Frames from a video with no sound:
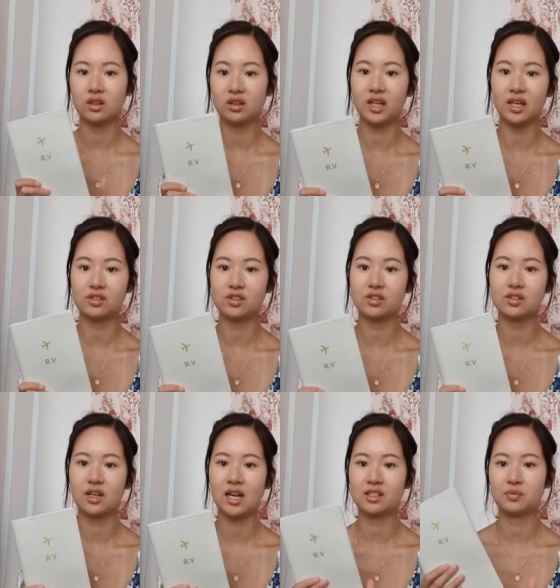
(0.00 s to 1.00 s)
this.
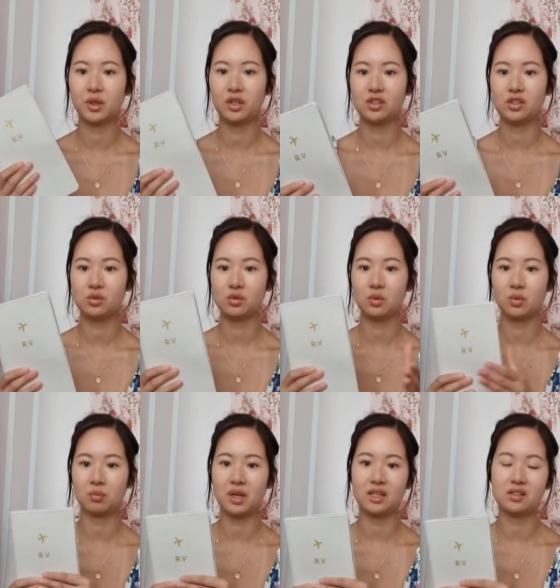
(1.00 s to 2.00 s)
And because it's all in
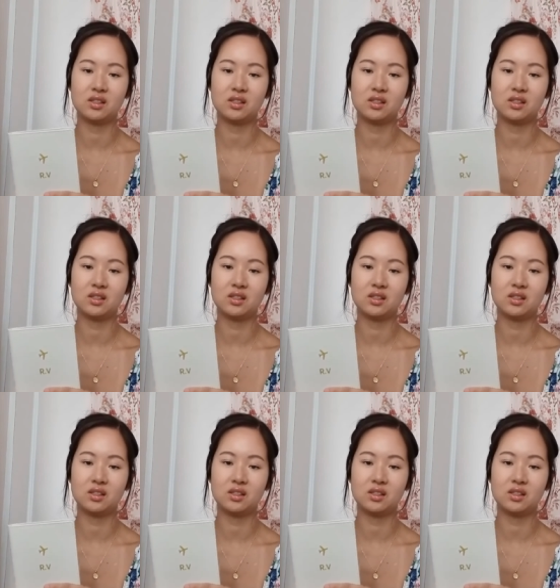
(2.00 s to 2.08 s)
one place,